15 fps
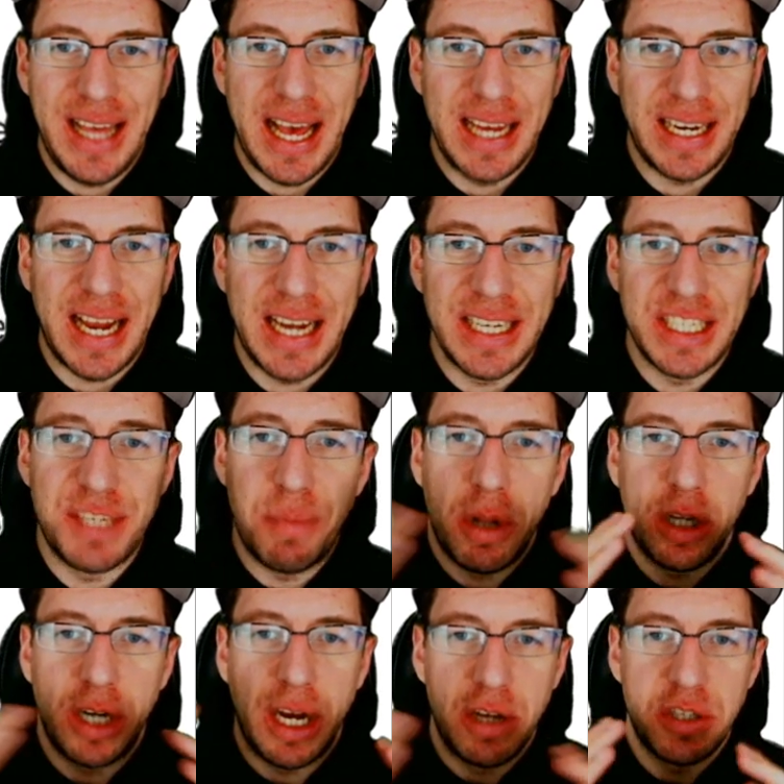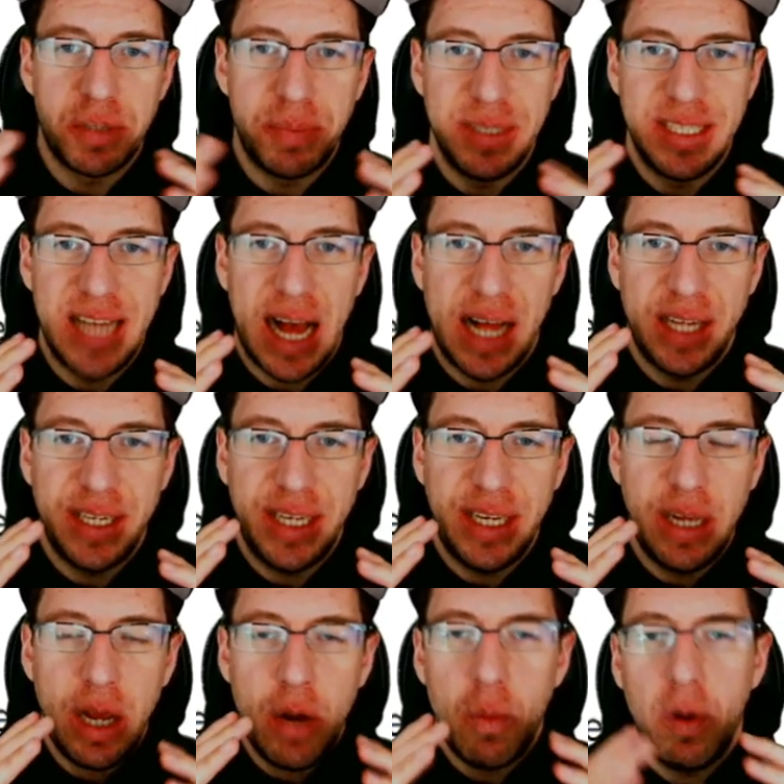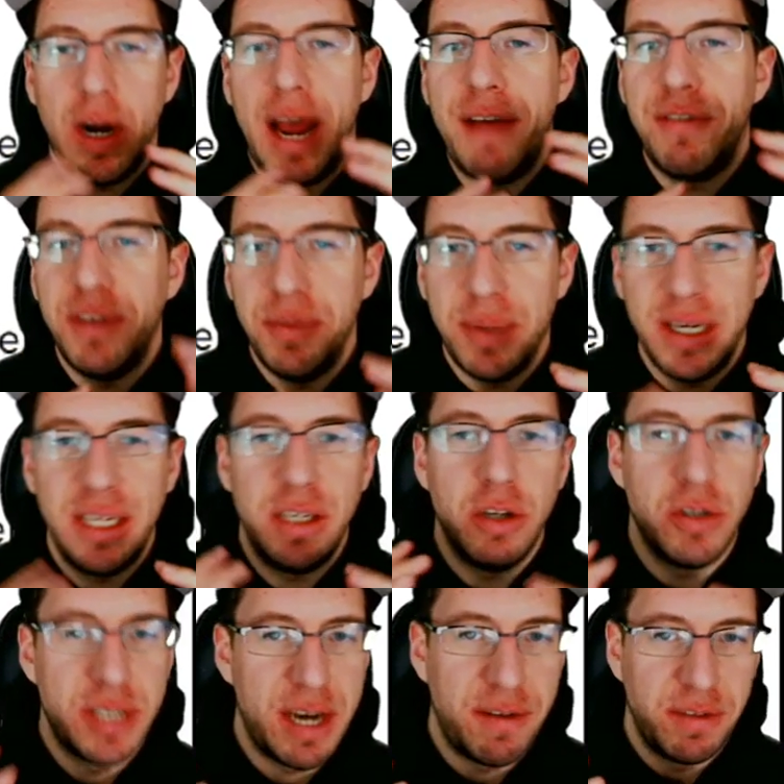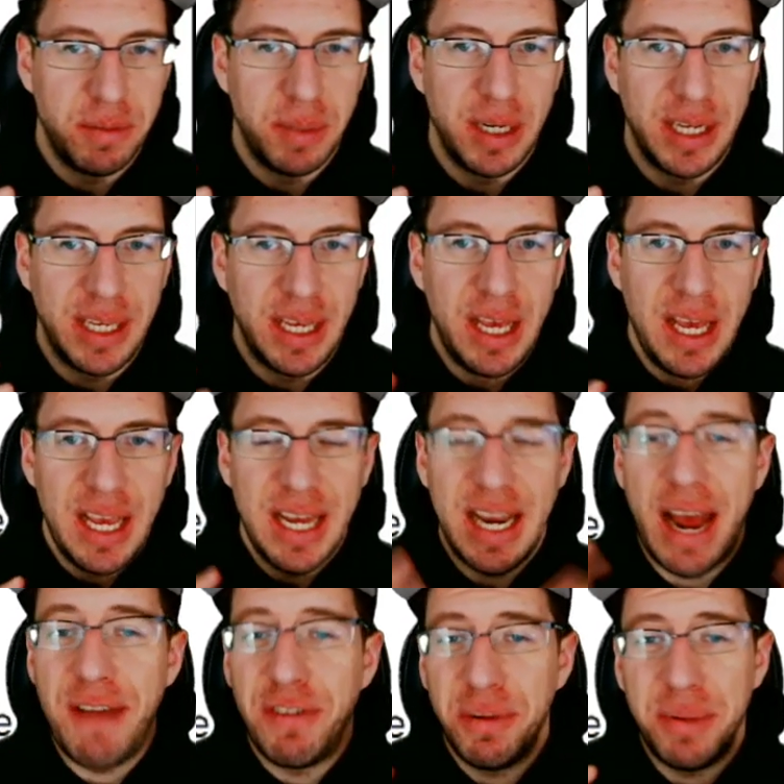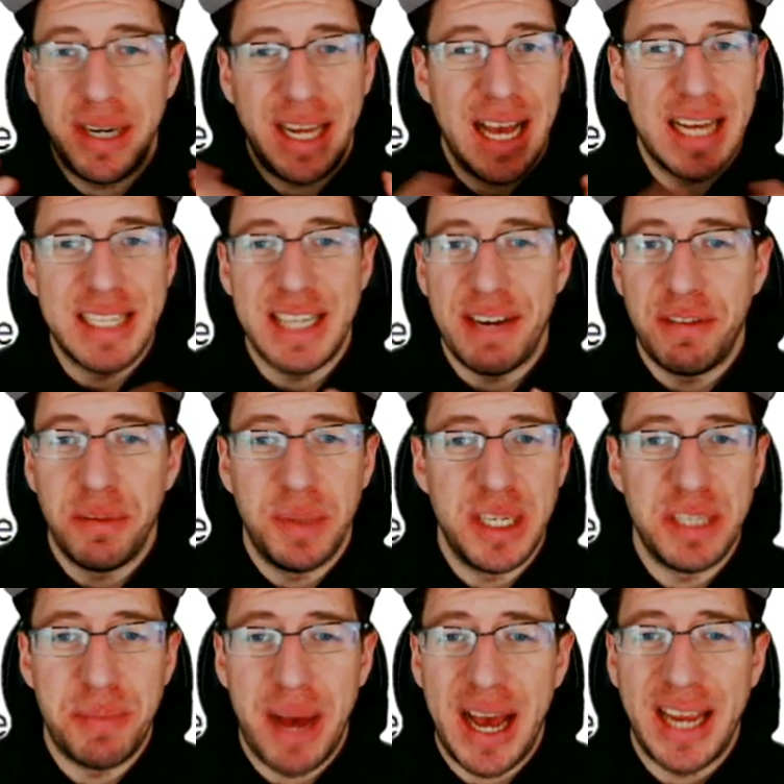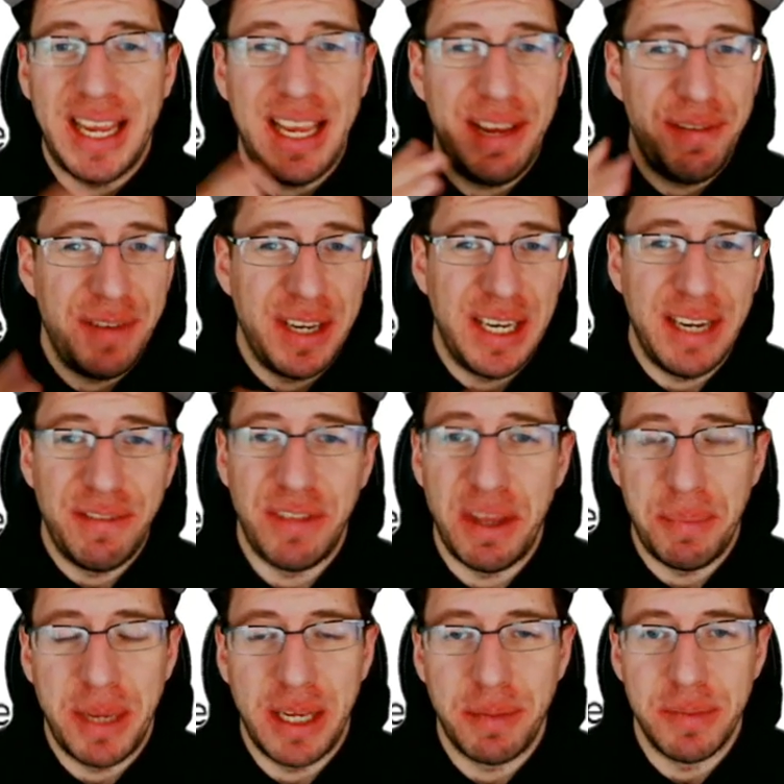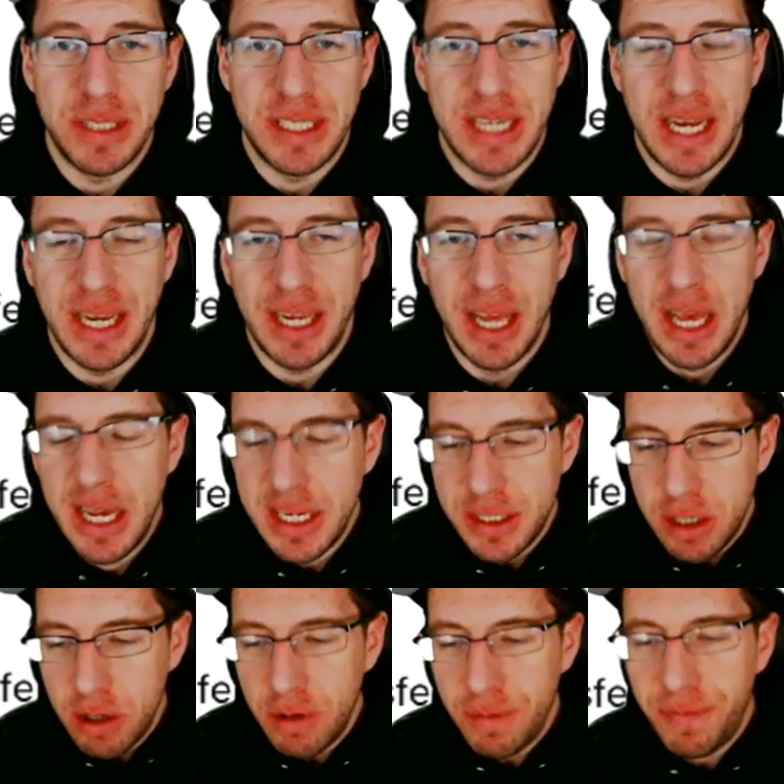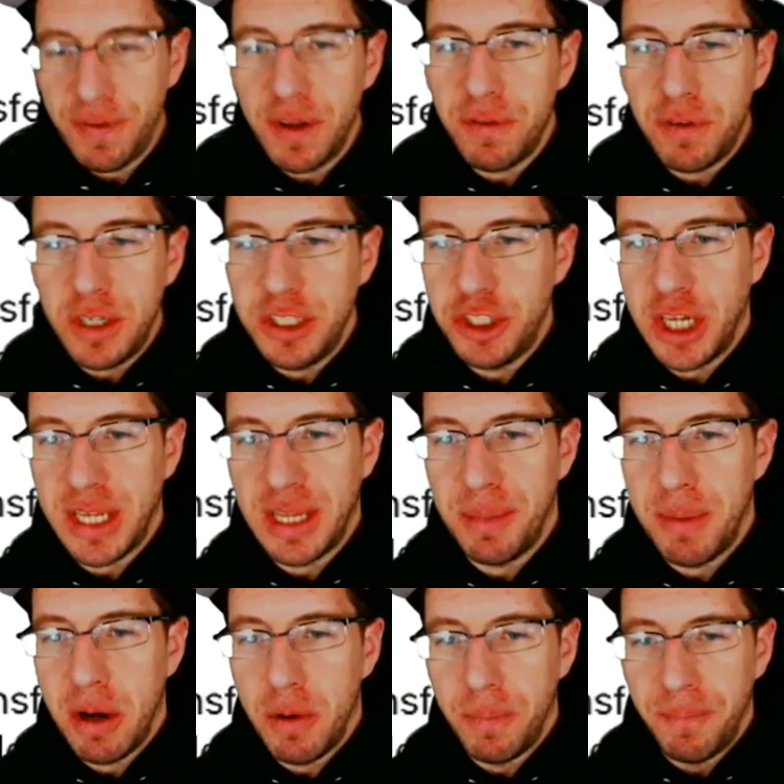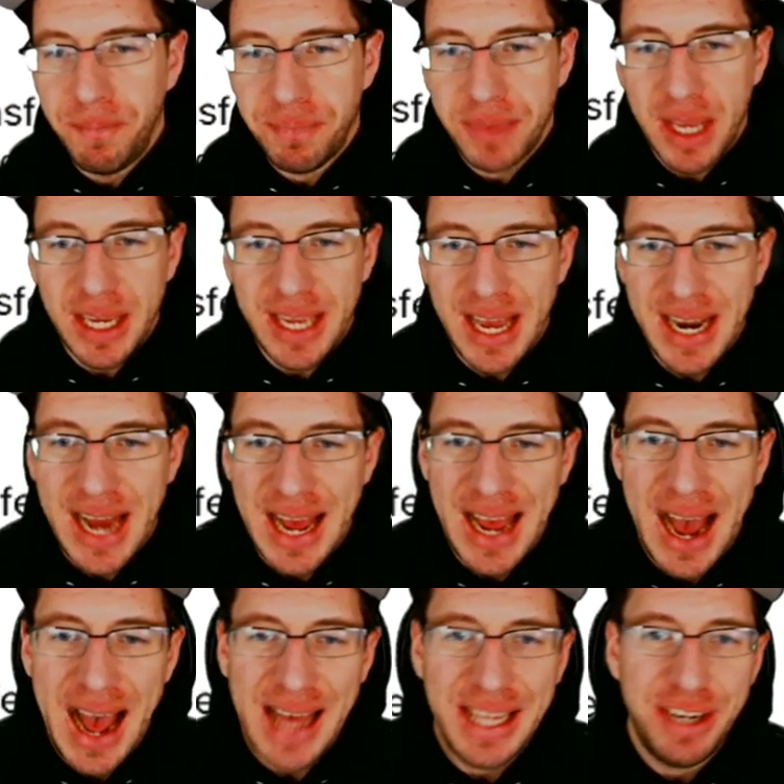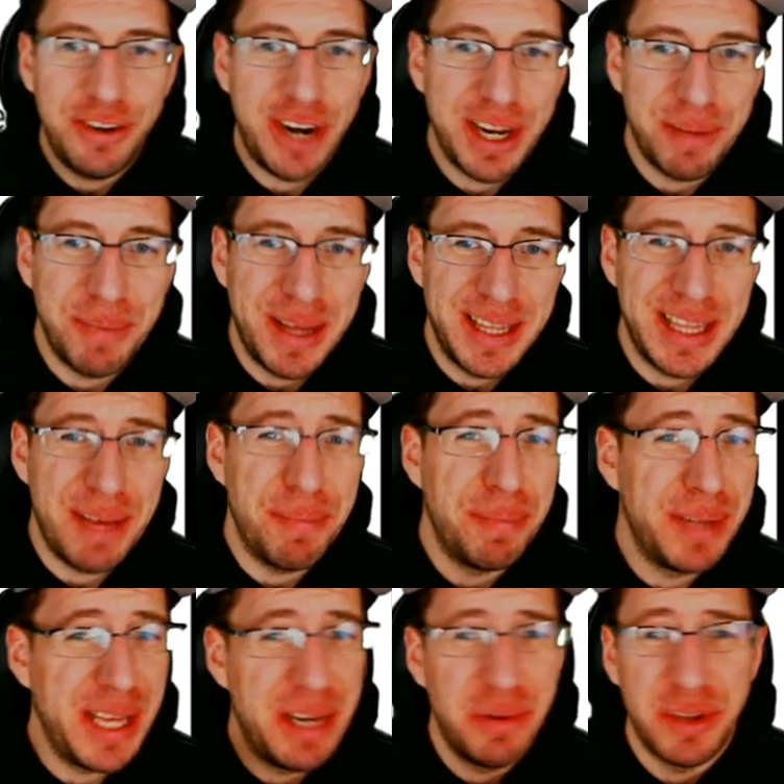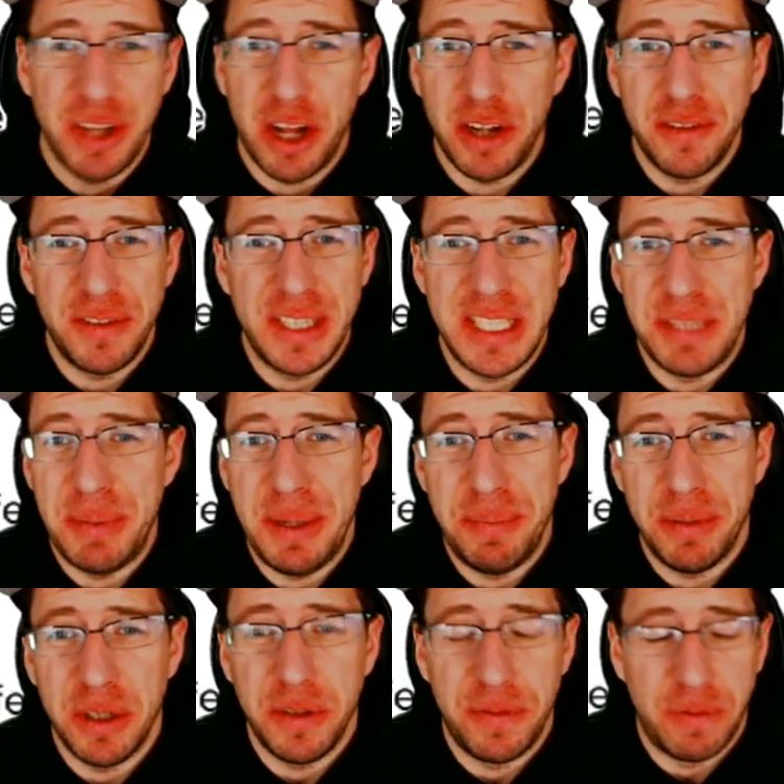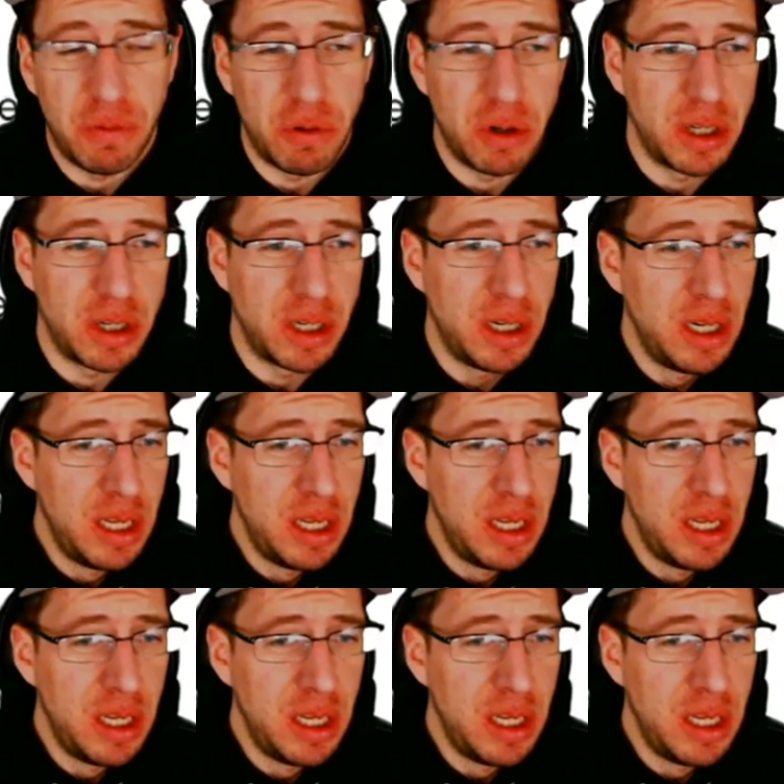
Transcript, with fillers: that kind of smaller house mentality where everybody knows everybody and everybody has everybody's back, even if they make a mistake. So feel free to check them out. Again, I highly recommend them. Played with all of these people for